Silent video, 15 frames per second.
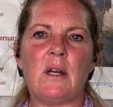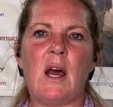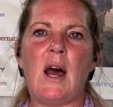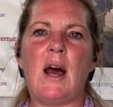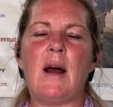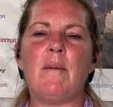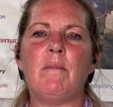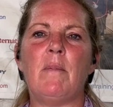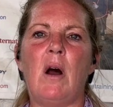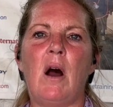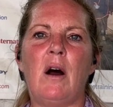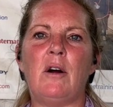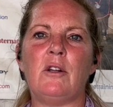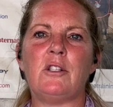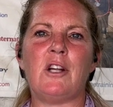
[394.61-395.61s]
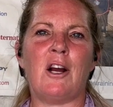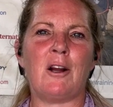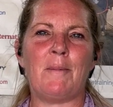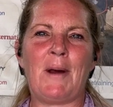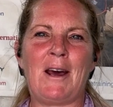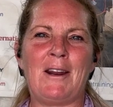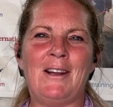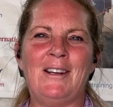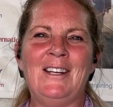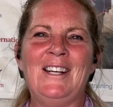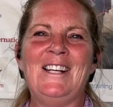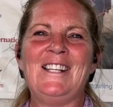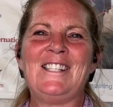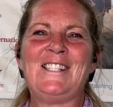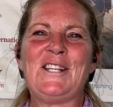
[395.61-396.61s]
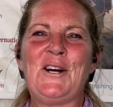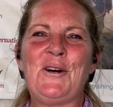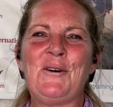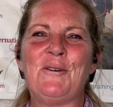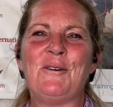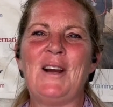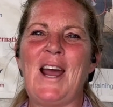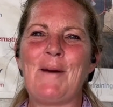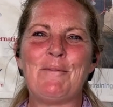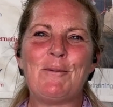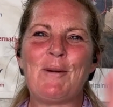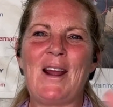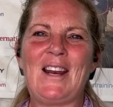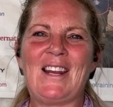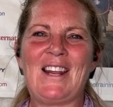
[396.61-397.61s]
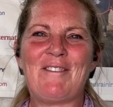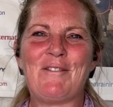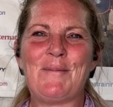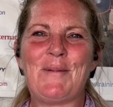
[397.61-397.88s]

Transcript: Um, I'll talk about it. So happy riding,